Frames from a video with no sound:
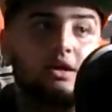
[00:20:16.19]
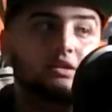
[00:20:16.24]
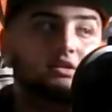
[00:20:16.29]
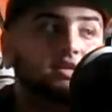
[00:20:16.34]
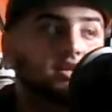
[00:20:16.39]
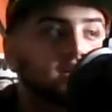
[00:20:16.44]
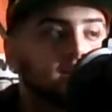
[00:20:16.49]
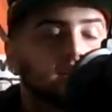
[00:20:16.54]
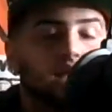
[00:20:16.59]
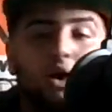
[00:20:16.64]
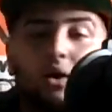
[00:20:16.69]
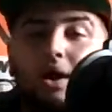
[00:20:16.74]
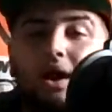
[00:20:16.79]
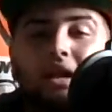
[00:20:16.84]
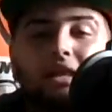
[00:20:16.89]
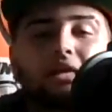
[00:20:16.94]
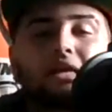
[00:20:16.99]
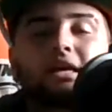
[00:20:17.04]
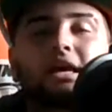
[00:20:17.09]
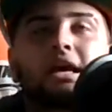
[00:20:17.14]
didn't allow
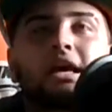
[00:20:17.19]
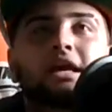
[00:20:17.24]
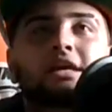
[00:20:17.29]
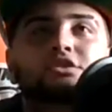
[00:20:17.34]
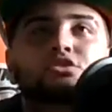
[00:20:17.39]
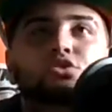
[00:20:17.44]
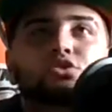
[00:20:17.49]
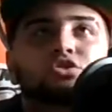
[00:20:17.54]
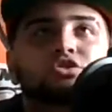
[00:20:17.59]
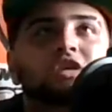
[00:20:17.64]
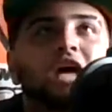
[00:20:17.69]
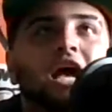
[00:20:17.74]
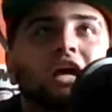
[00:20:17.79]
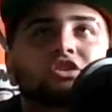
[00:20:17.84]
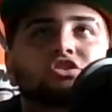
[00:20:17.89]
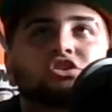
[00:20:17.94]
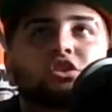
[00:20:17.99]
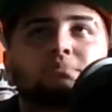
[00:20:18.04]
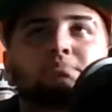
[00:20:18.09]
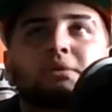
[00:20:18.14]
any hits or
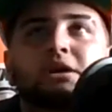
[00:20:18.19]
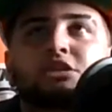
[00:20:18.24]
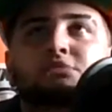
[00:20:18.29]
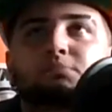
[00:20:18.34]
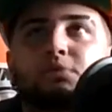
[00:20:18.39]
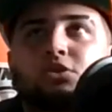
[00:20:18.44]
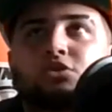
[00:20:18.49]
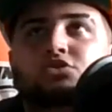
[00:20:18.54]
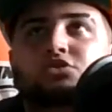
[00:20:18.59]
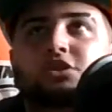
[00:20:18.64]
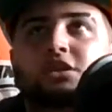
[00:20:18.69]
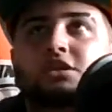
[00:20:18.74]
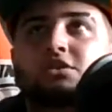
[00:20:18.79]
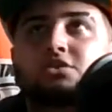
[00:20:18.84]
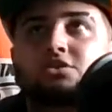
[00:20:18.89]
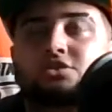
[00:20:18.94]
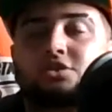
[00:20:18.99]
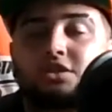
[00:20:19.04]
sacks to the Pittsburgh Steelers.